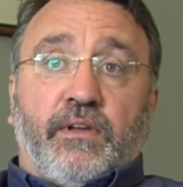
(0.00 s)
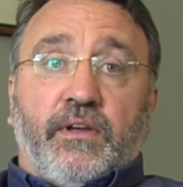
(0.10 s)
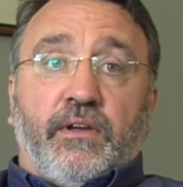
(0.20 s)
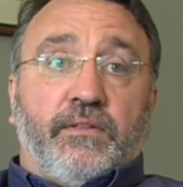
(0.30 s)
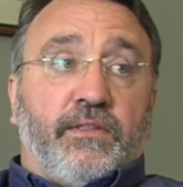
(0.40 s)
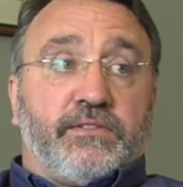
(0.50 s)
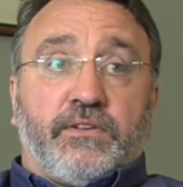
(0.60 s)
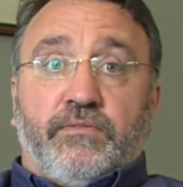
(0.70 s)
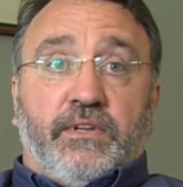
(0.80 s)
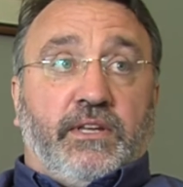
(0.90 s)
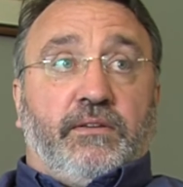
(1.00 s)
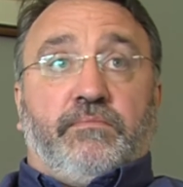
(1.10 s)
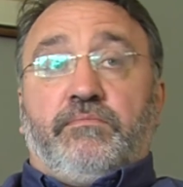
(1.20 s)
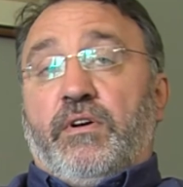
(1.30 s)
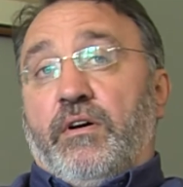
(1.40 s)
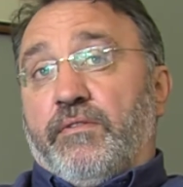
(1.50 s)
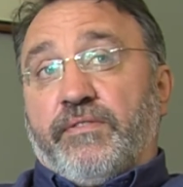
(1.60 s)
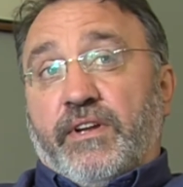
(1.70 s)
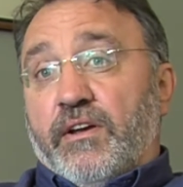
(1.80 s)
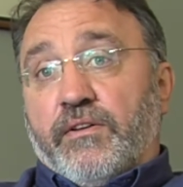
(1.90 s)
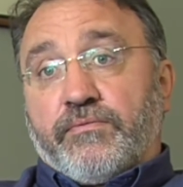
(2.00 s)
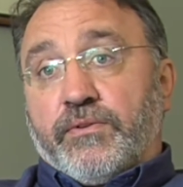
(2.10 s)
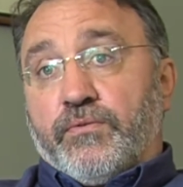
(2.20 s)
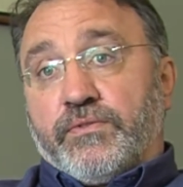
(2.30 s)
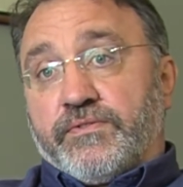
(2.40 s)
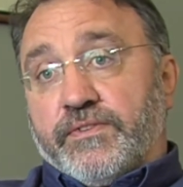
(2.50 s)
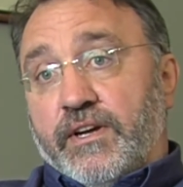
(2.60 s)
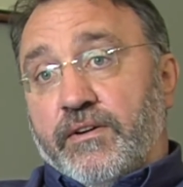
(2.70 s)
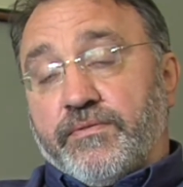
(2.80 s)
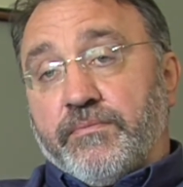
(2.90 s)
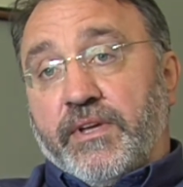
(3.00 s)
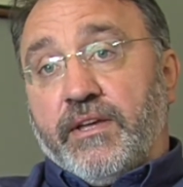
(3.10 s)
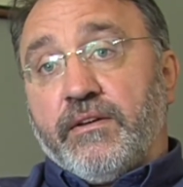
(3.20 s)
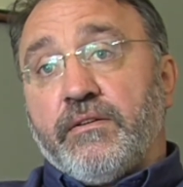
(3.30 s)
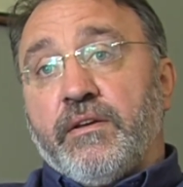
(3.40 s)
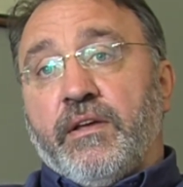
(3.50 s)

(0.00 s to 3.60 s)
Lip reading: That's only half an hour, 3/4 of an hour from here.